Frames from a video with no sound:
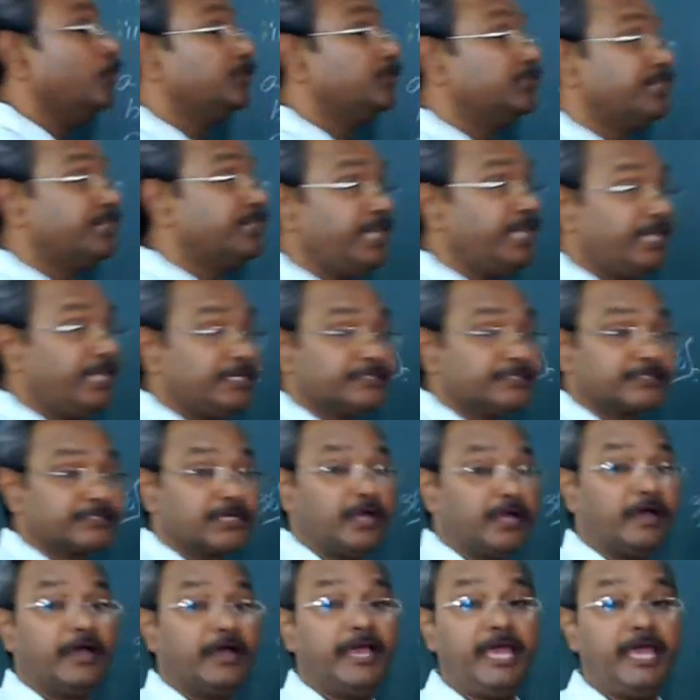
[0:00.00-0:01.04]
is
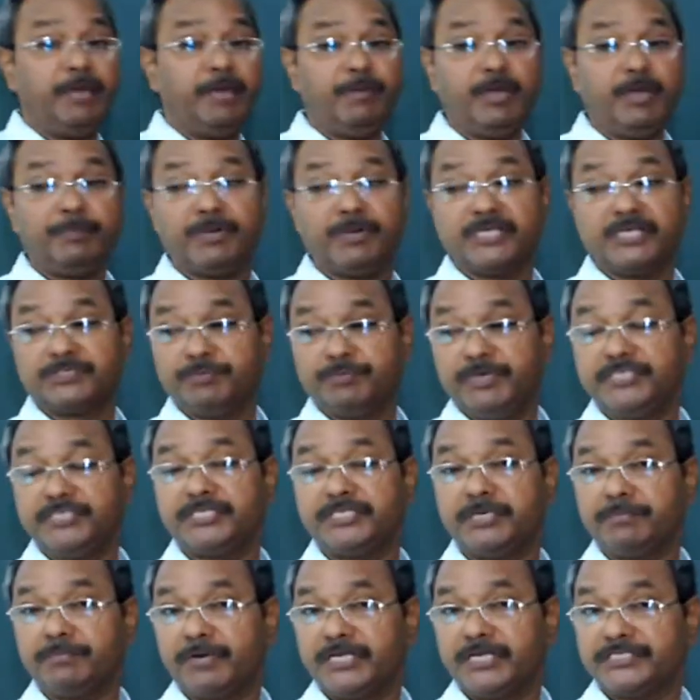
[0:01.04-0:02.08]
AB plus BC
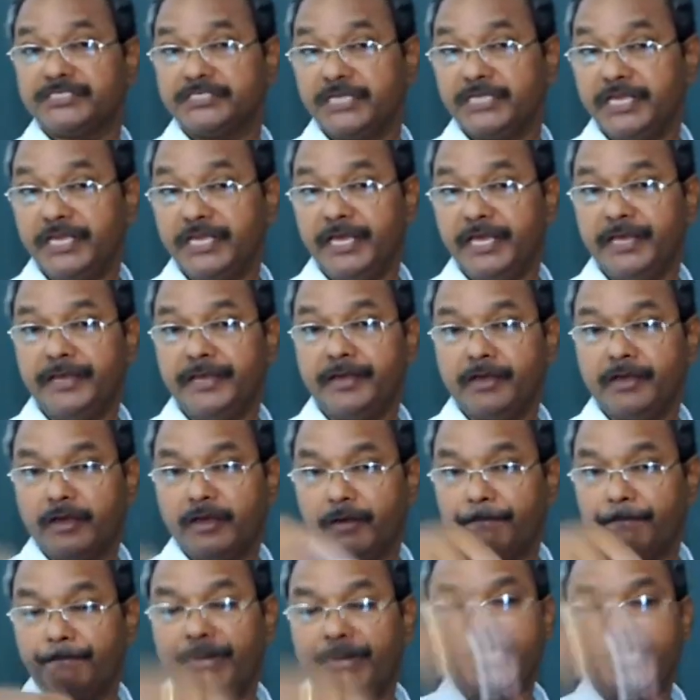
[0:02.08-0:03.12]
plus CA
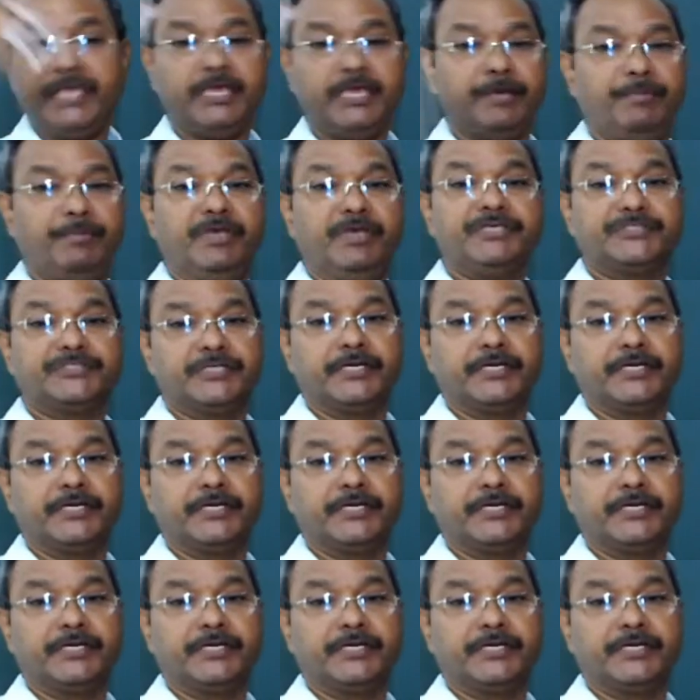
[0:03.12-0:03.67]
by ABC.